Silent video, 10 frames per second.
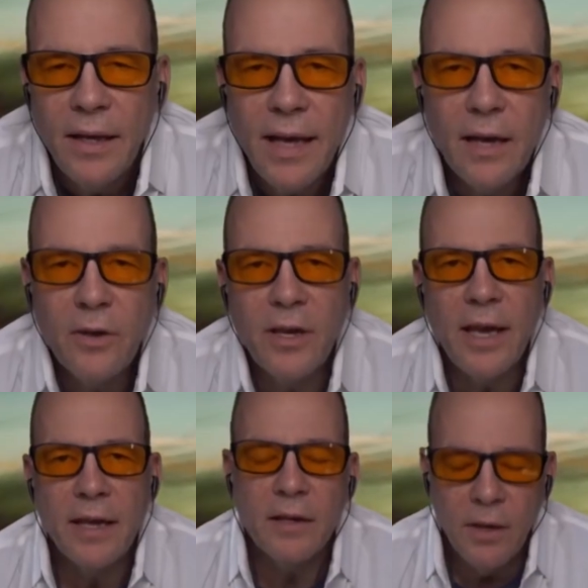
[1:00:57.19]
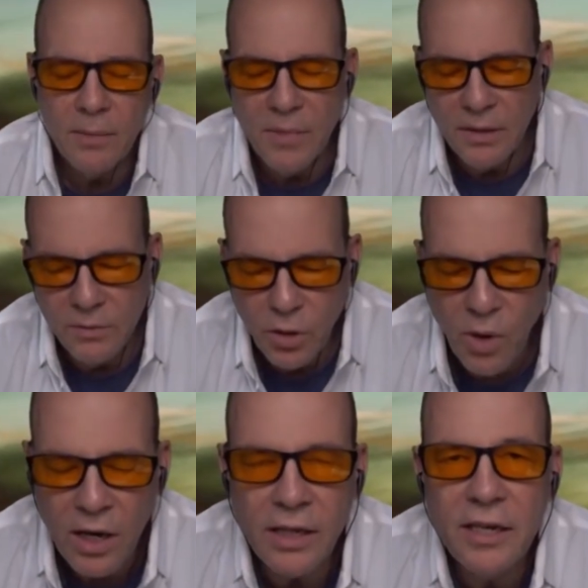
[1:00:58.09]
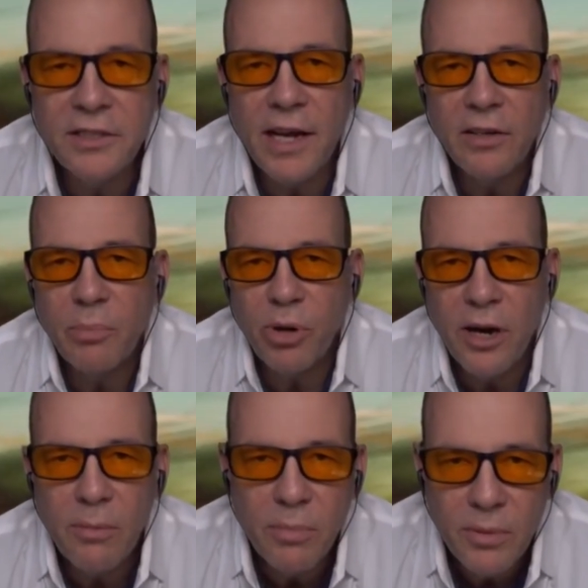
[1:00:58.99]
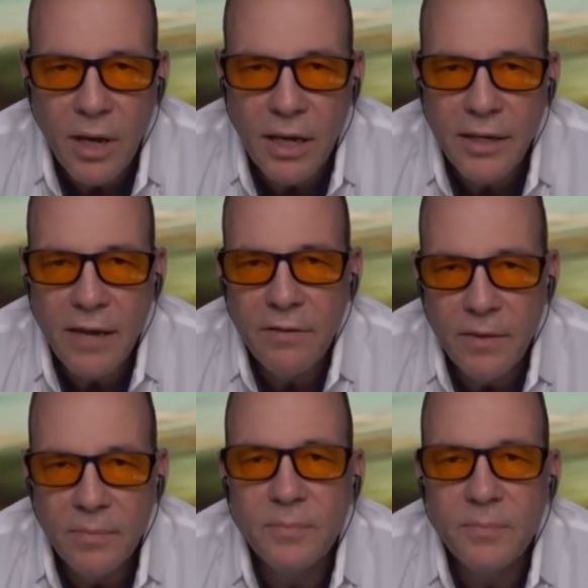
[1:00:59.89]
Yeah. Okay. Um, you want to lead us out in prayer, uh, David?